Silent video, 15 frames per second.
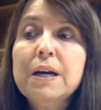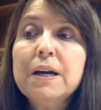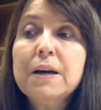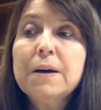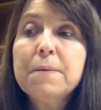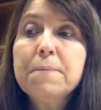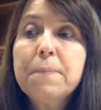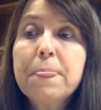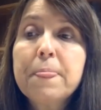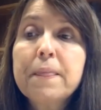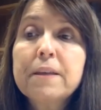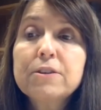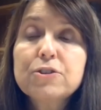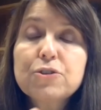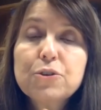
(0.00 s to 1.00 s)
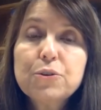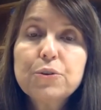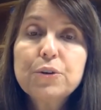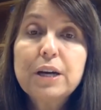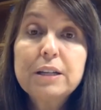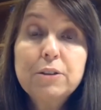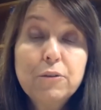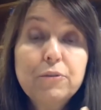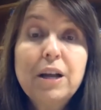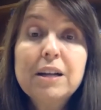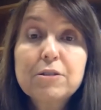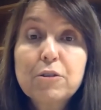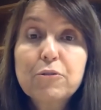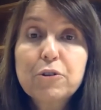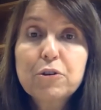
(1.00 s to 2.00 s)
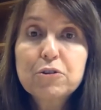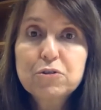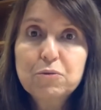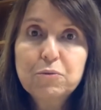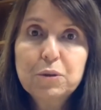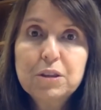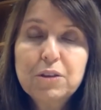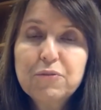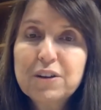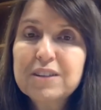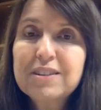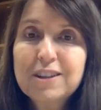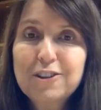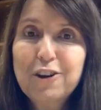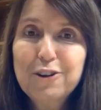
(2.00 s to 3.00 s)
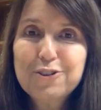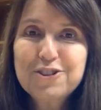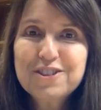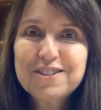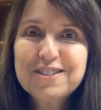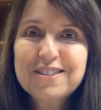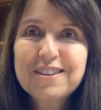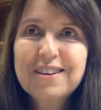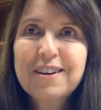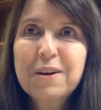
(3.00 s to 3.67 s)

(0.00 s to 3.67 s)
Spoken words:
And you've dealt, of course, with different technologies,